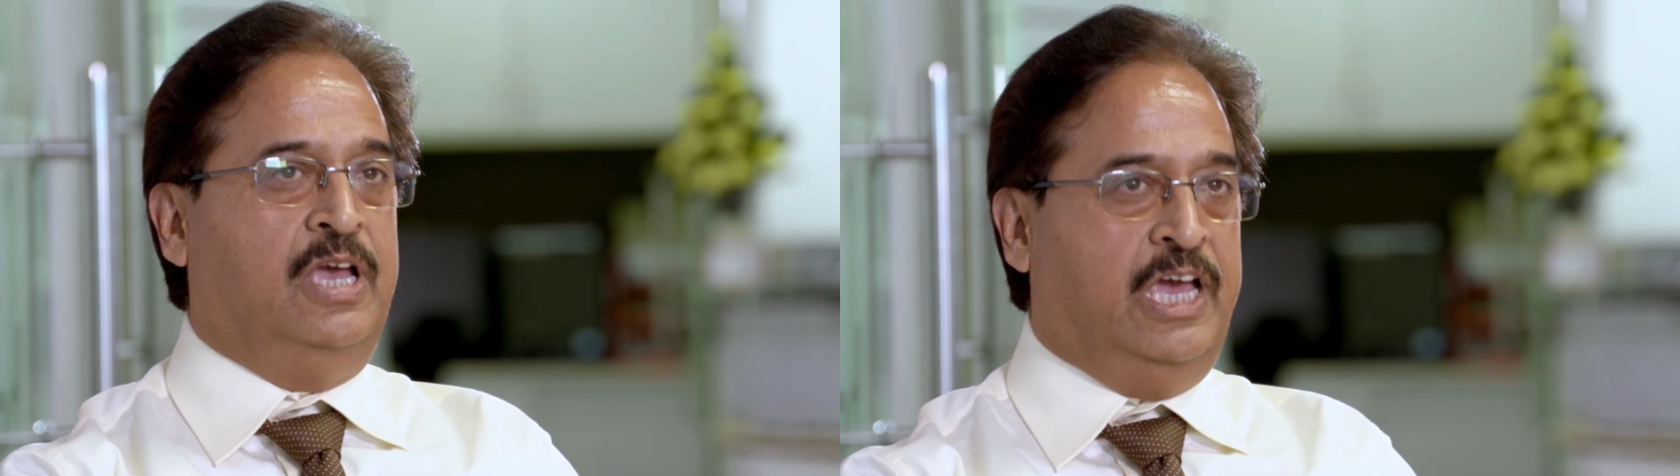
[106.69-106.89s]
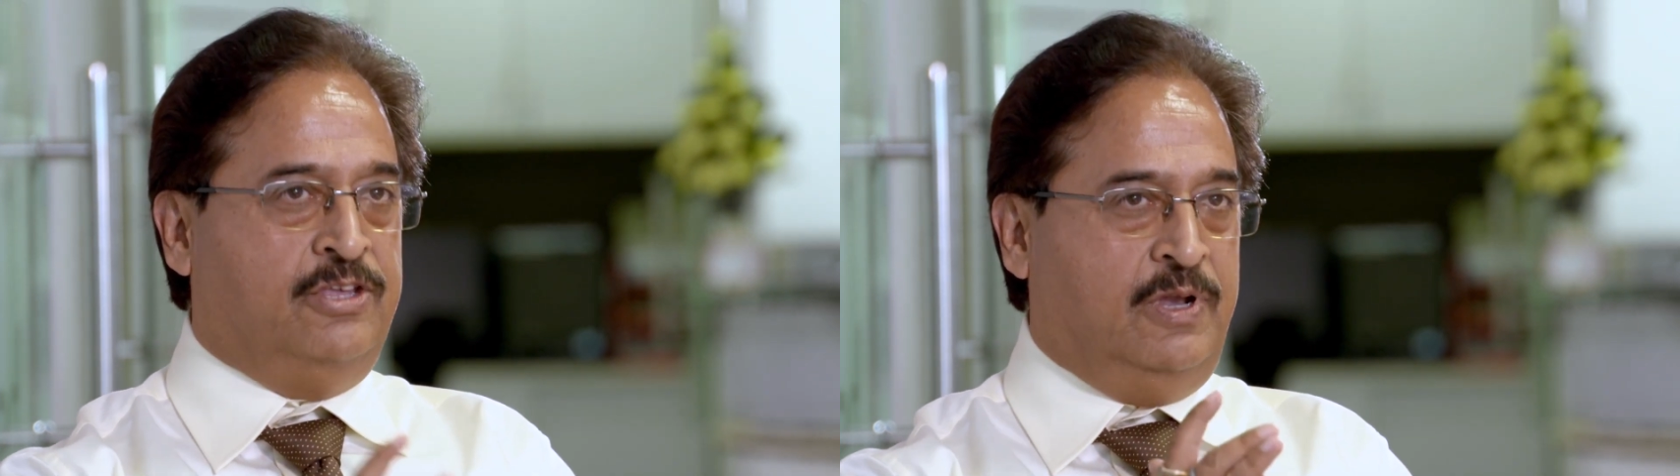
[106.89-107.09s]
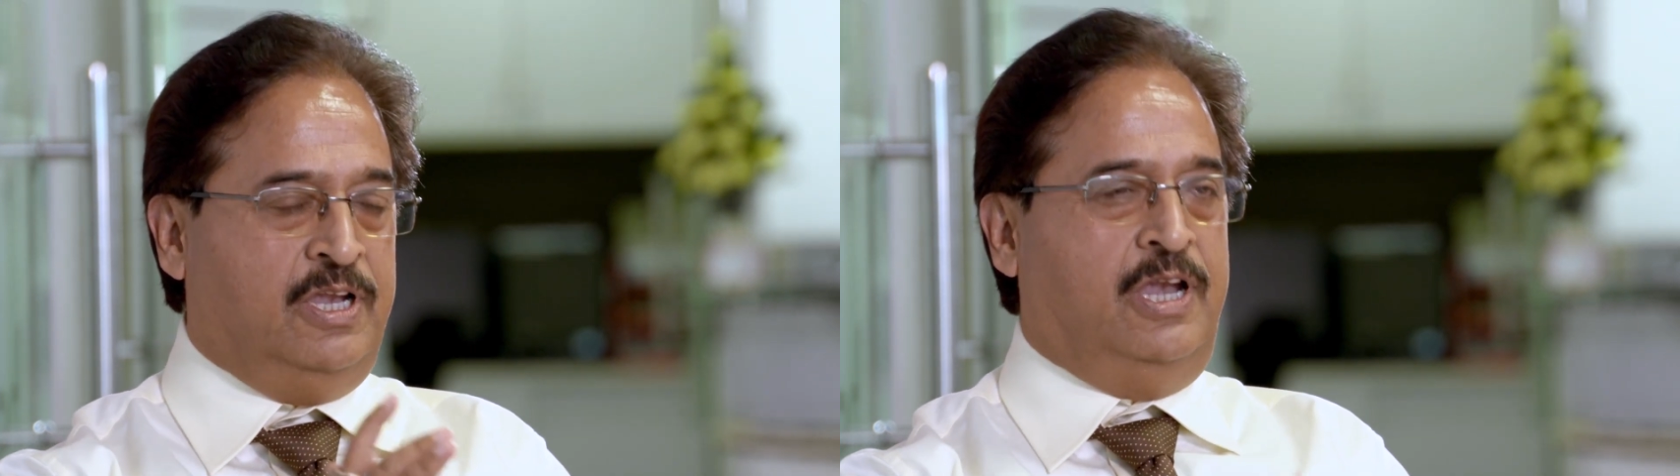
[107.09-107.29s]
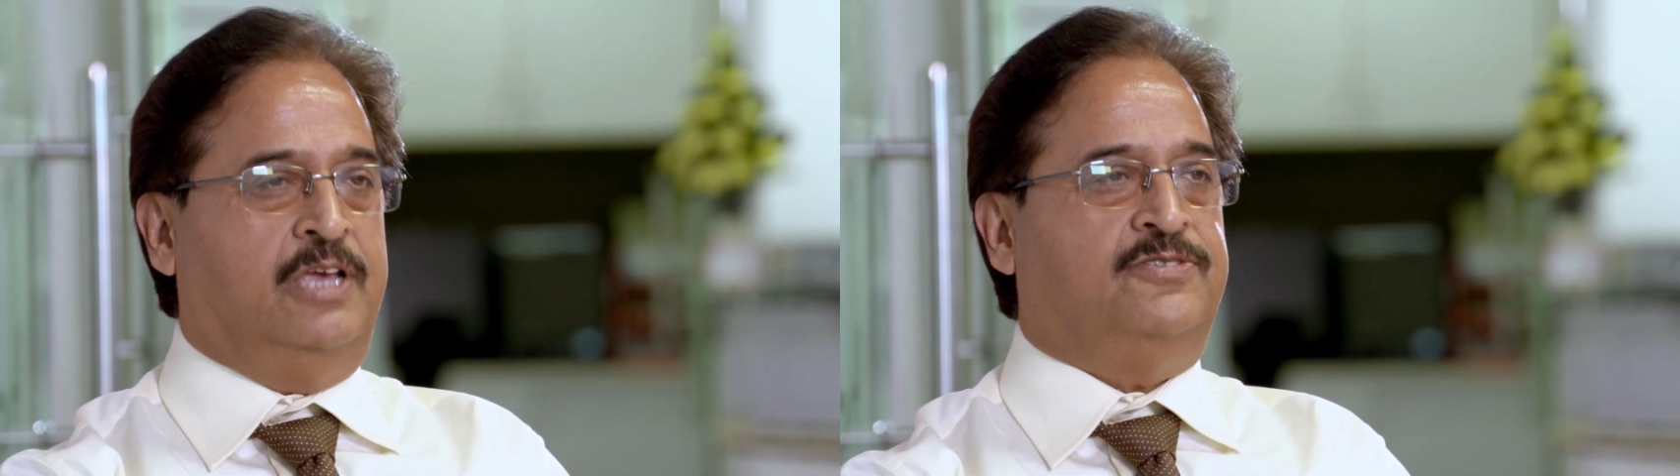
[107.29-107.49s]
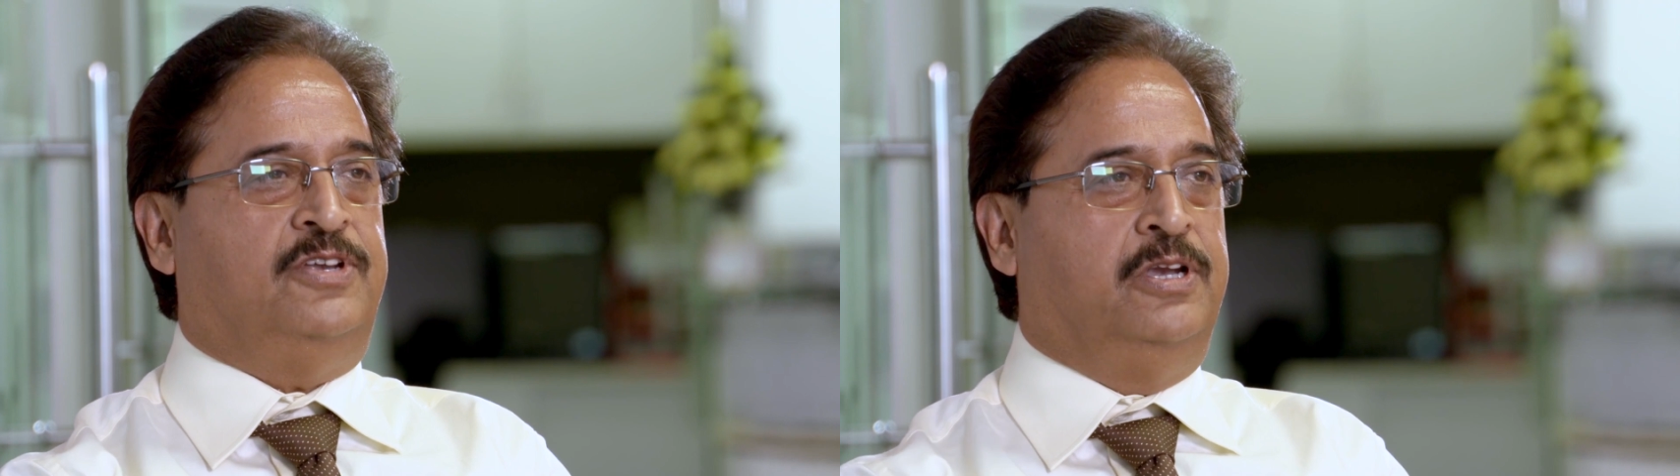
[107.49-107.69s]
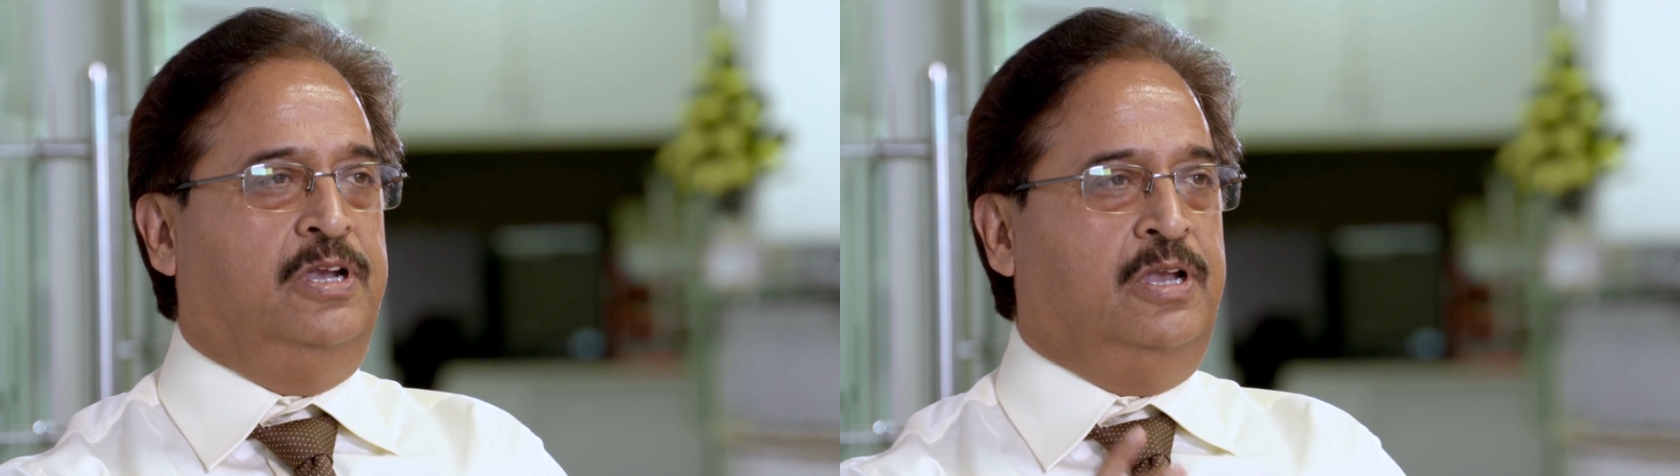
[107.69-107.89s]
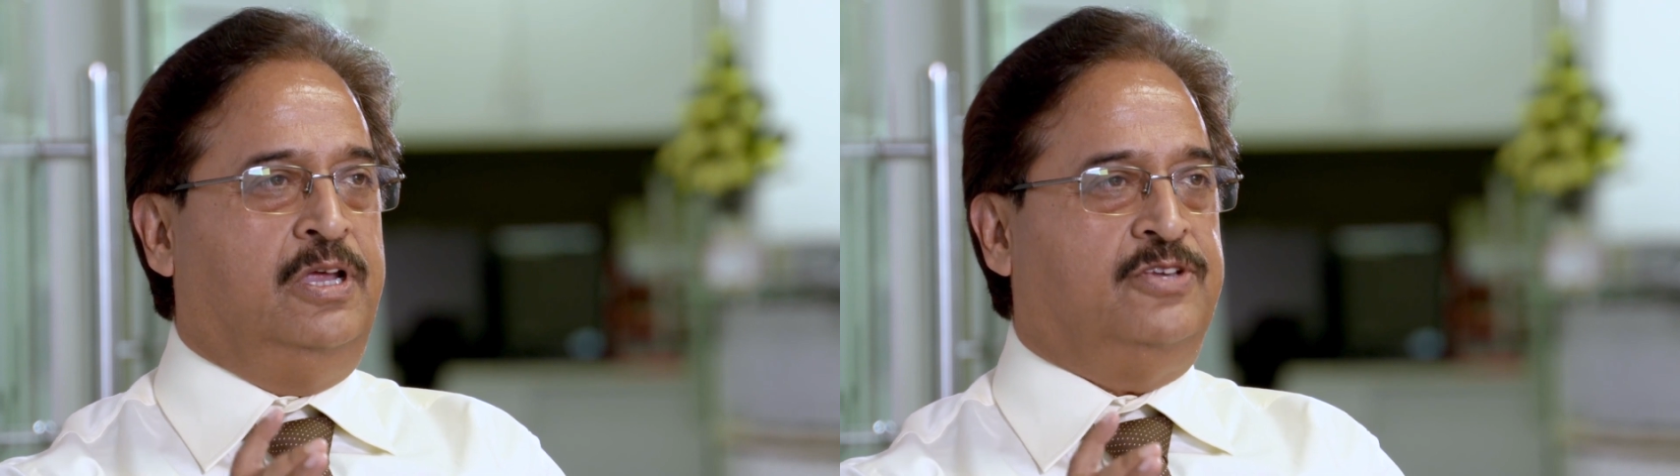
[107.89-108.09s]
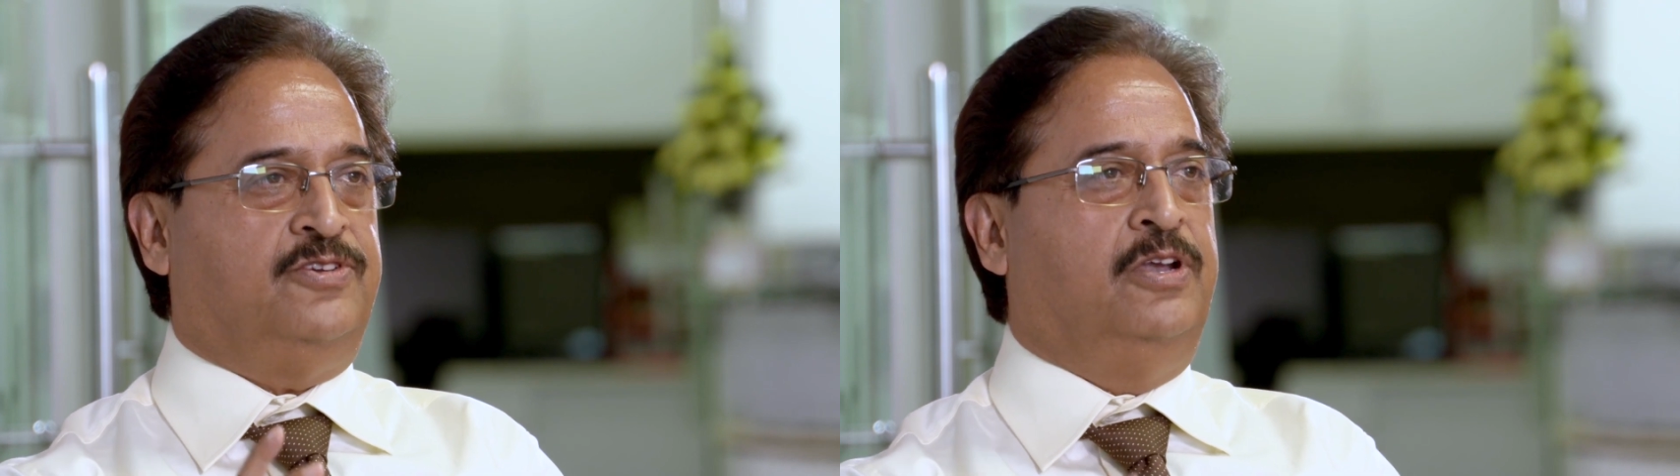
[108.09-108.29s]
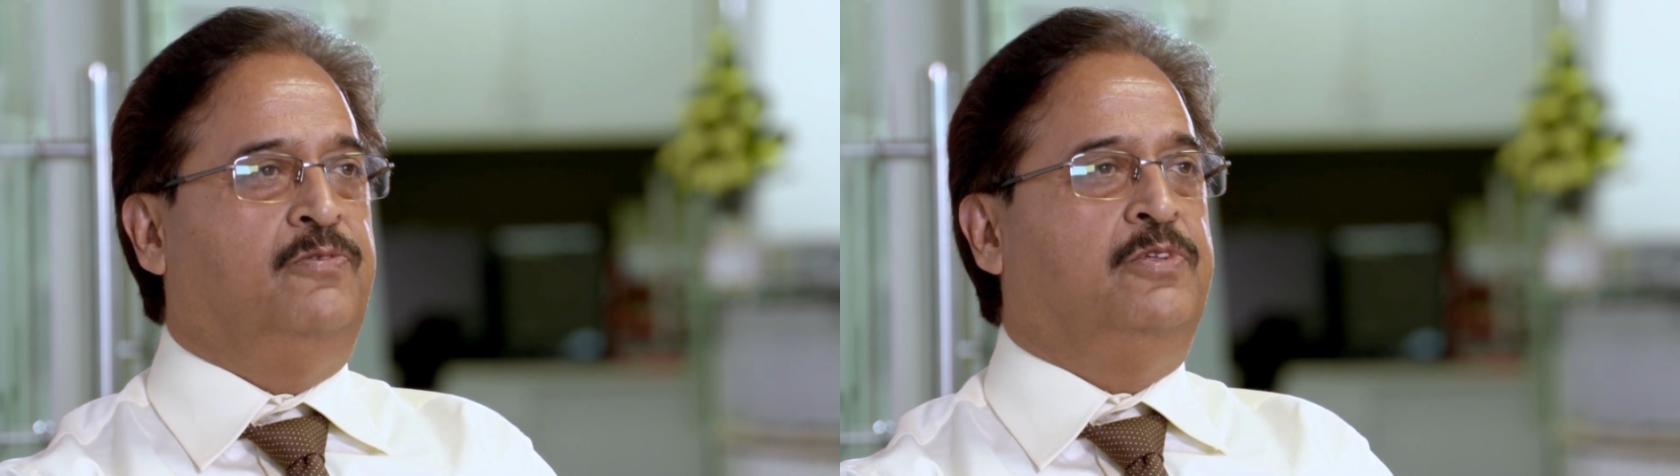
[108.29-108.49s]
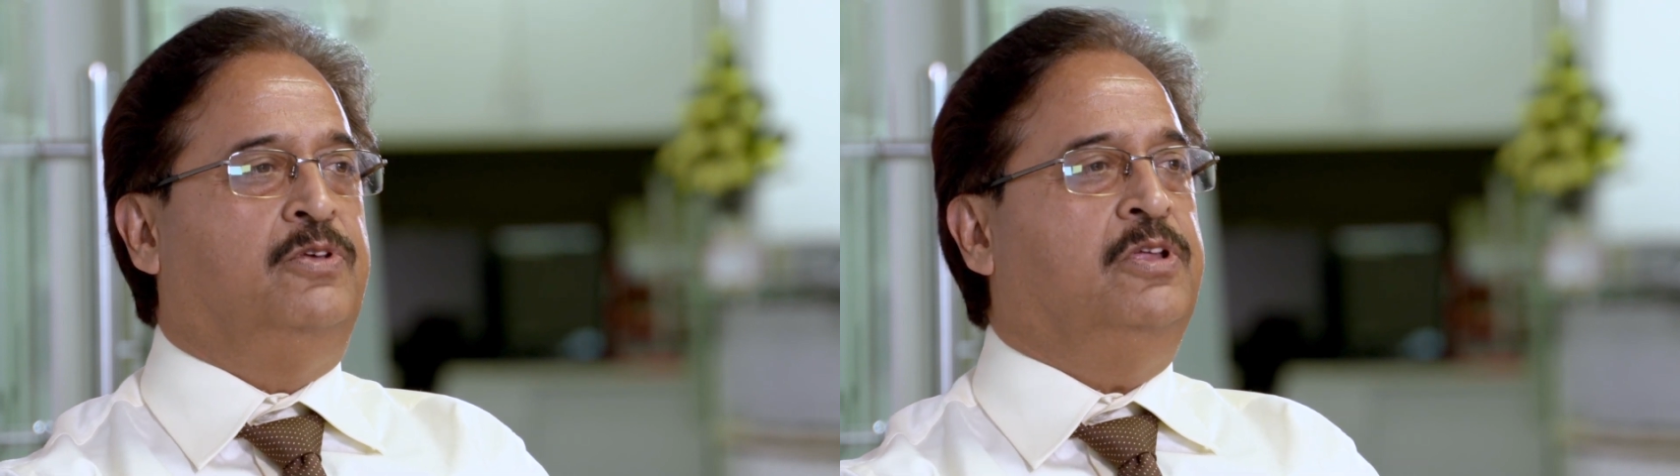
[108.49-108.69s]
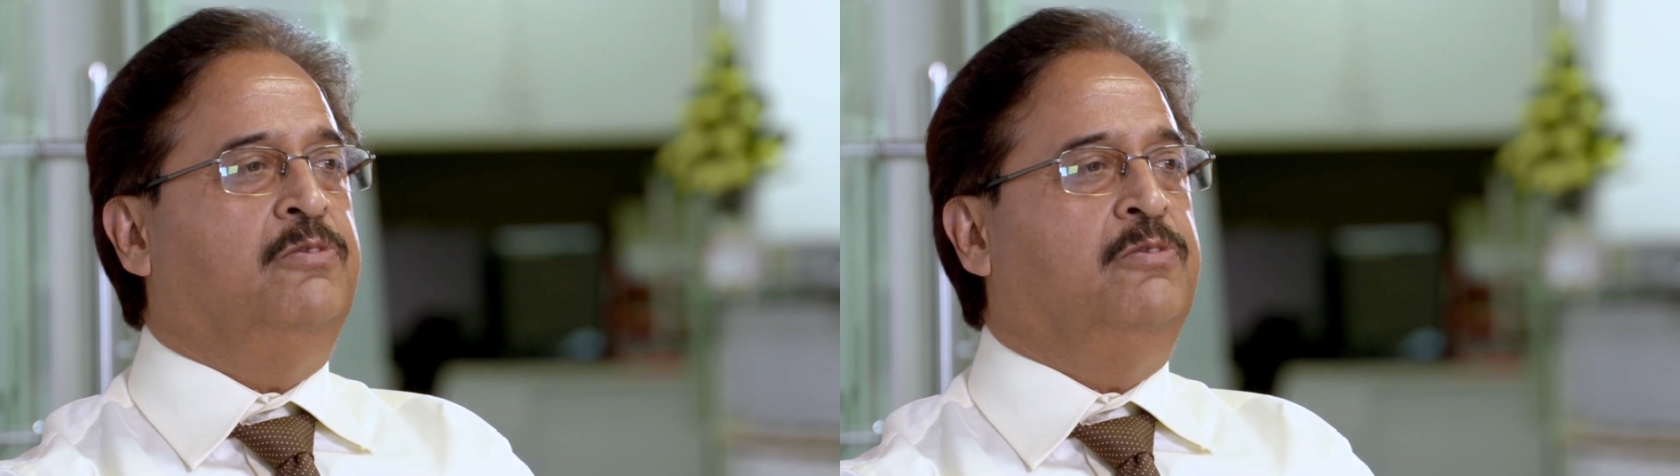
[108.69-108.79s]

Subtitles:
as well as external with your